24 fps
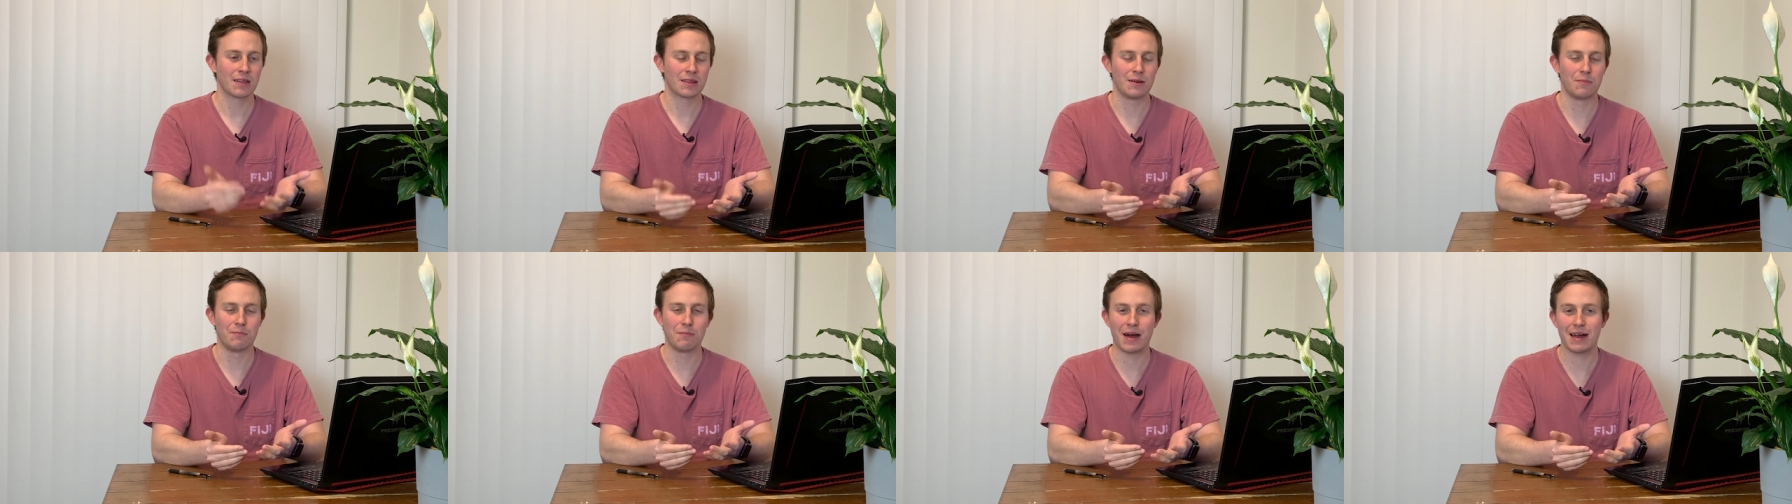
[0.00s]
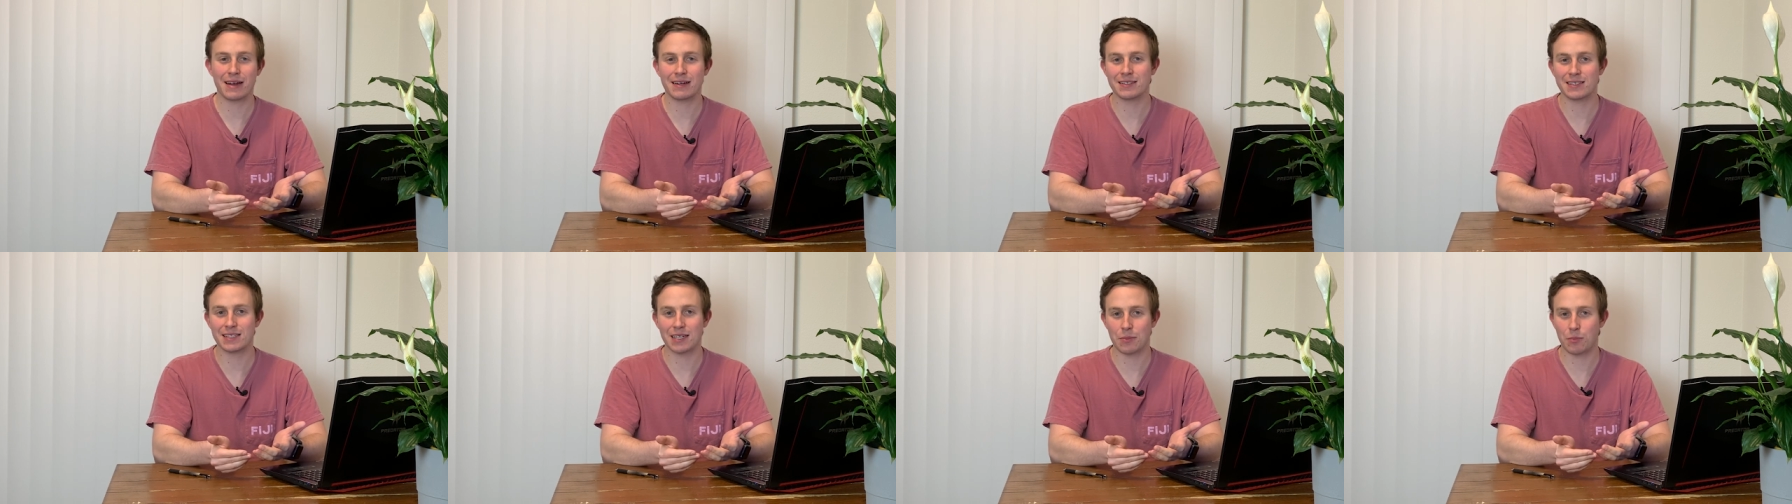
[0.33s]
the
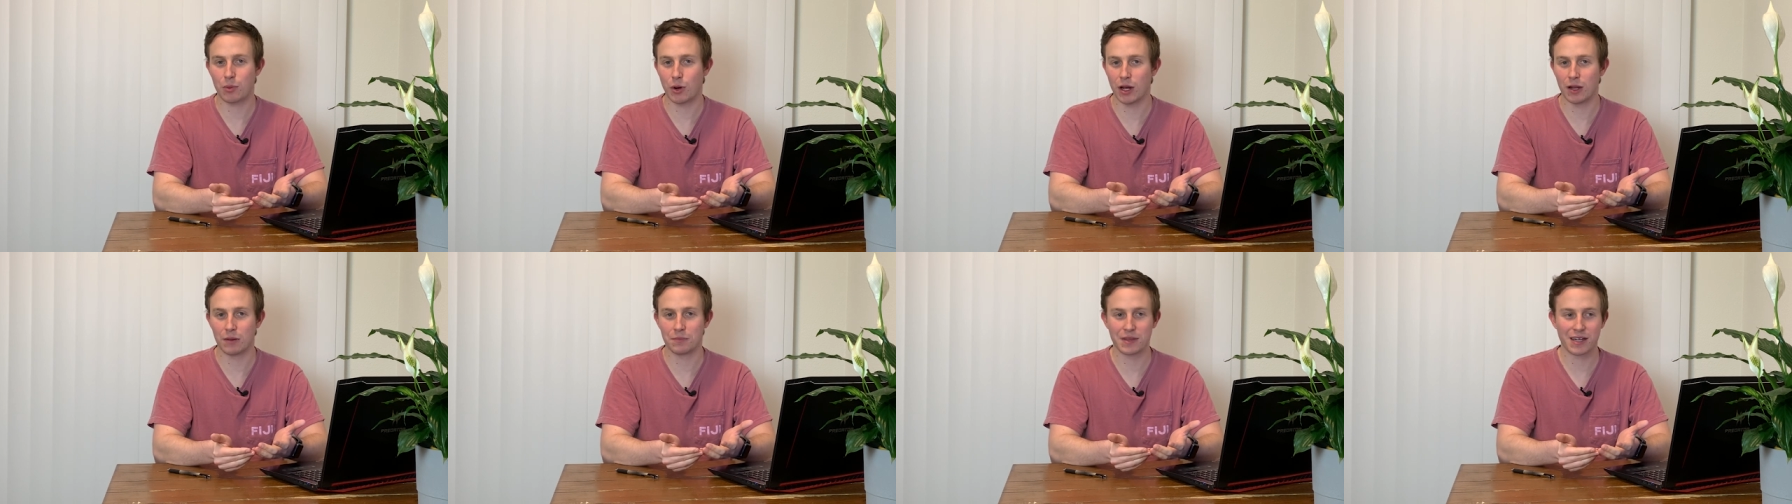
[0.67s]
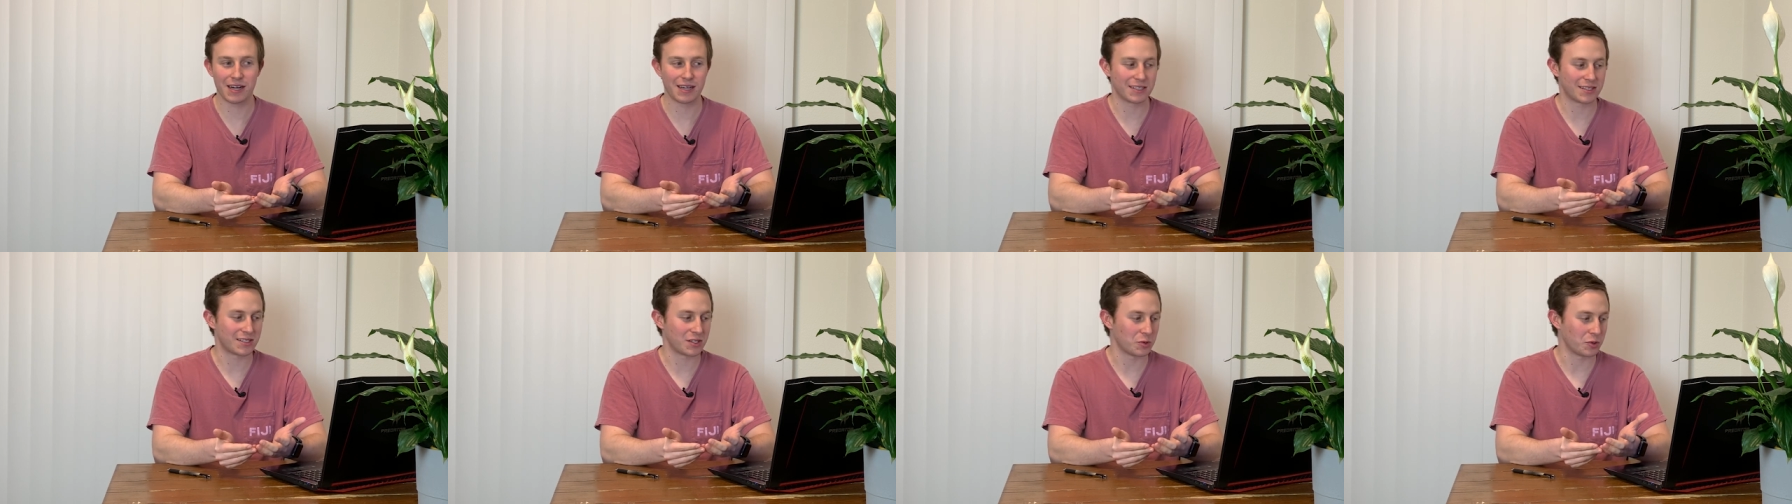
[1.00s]
mindset problem
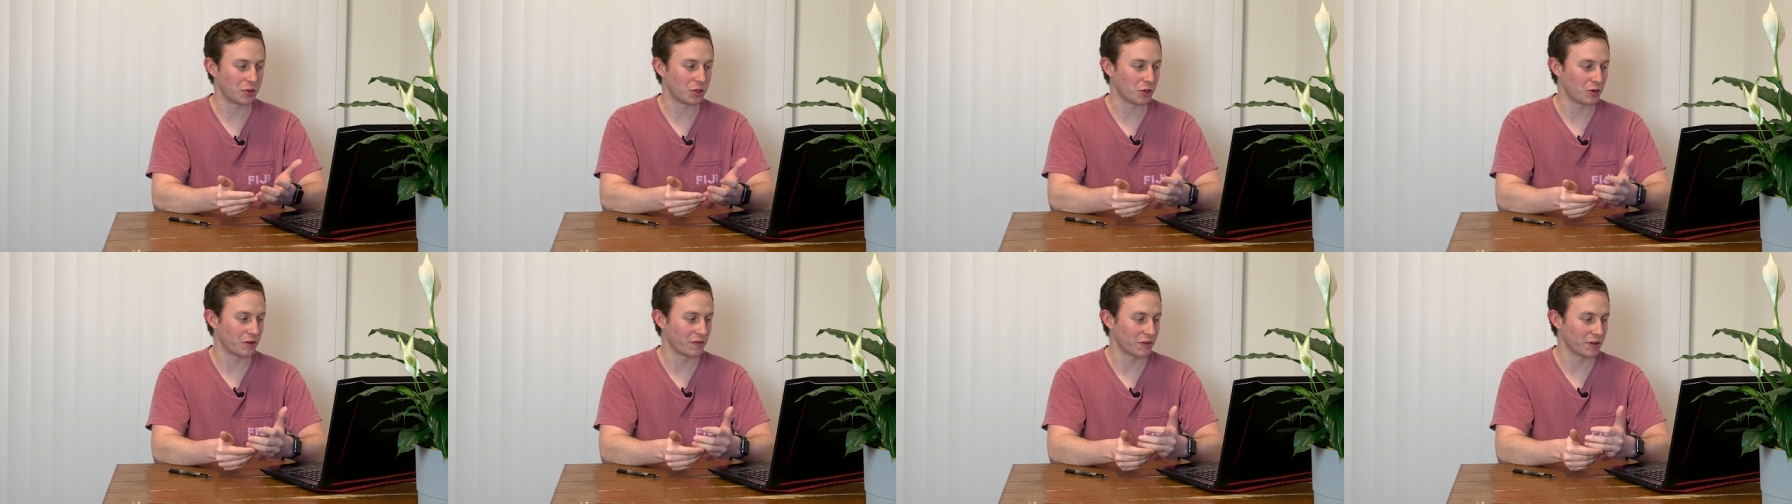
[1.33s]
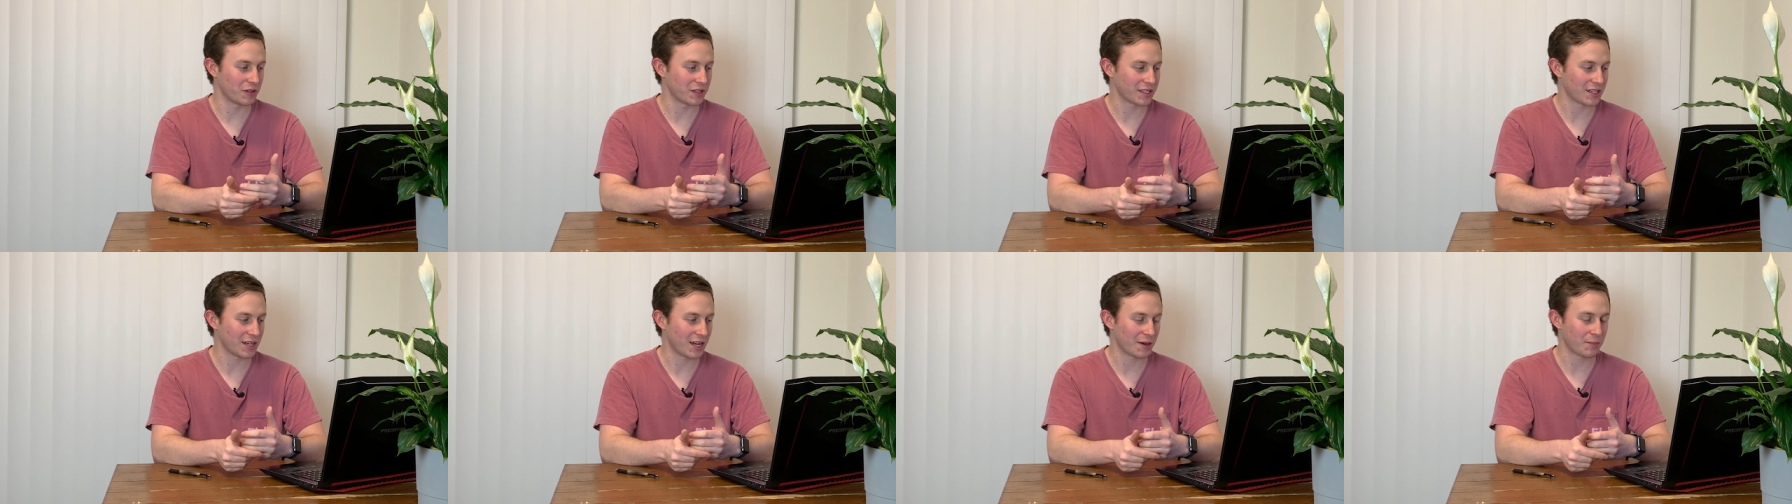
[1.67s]
that I see with the
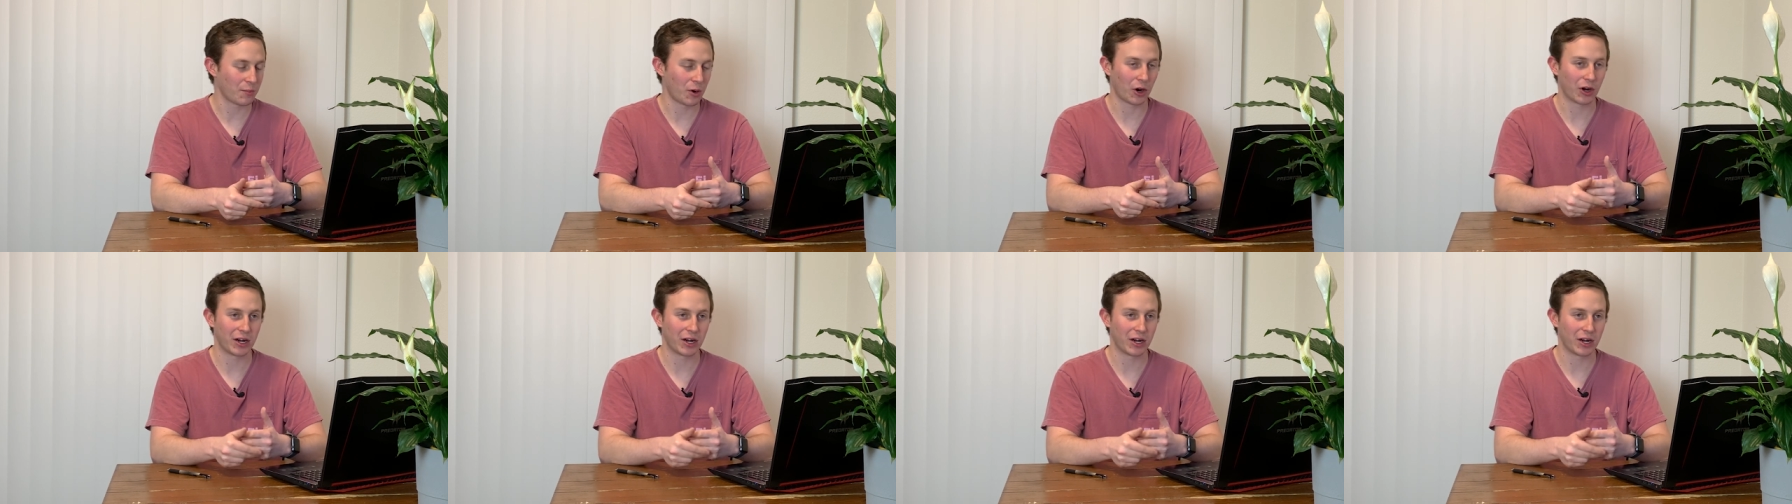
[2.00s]
overall stock